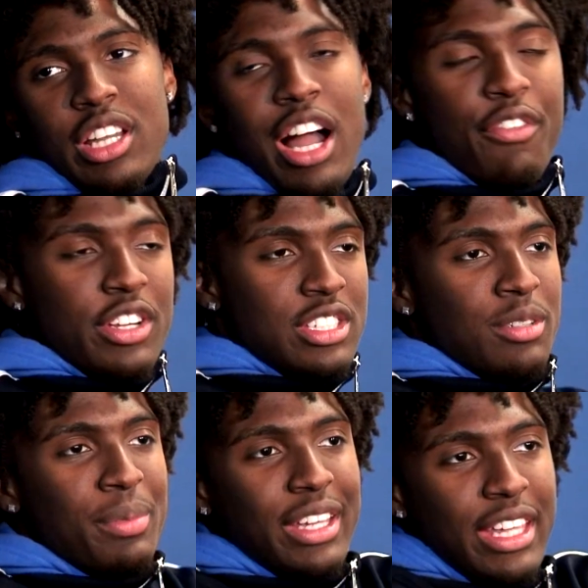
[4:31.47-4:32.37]
Confidence is a
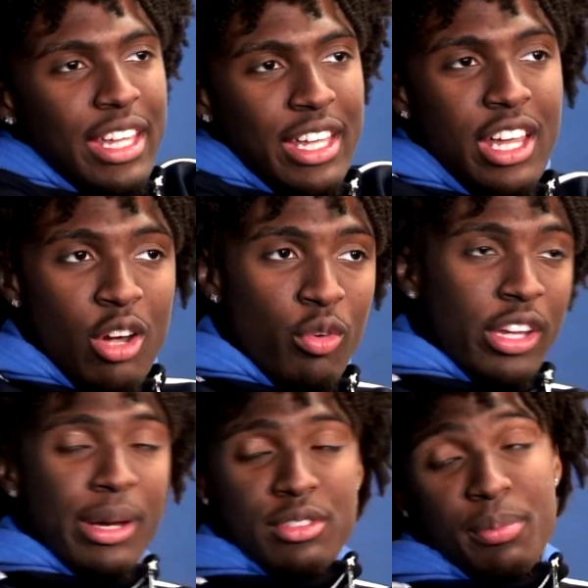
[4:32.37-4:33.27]
big key when
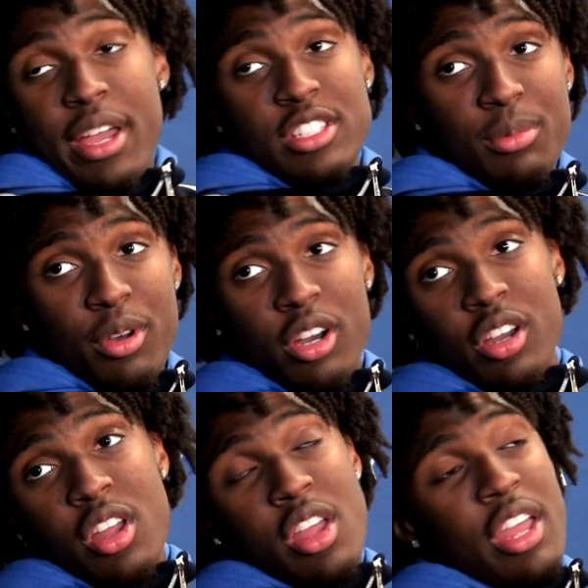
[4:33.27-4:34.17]
it comes to basketball.